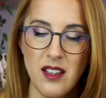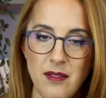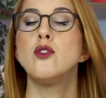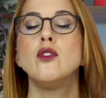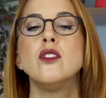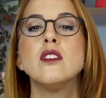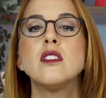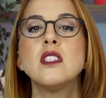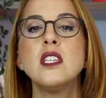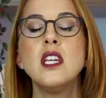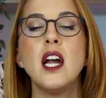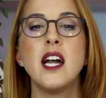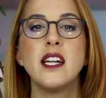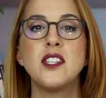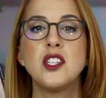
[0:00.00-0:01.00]
Do you see
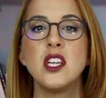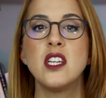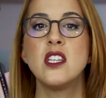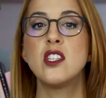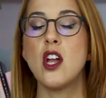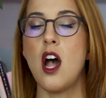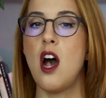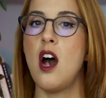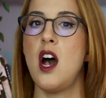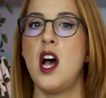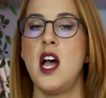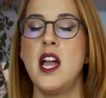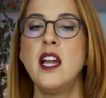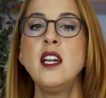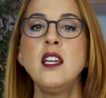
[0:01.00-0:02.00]
I changed
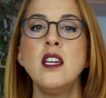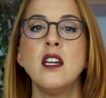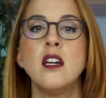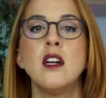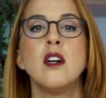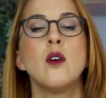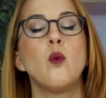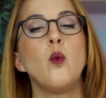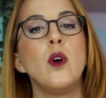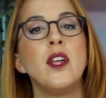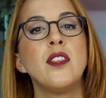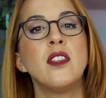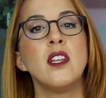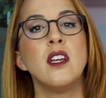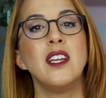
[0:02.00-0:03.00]
I
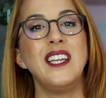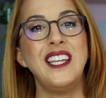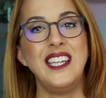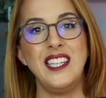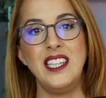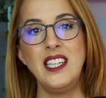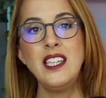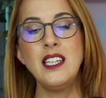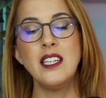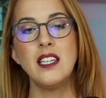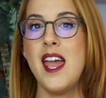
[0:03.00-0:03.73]
with he?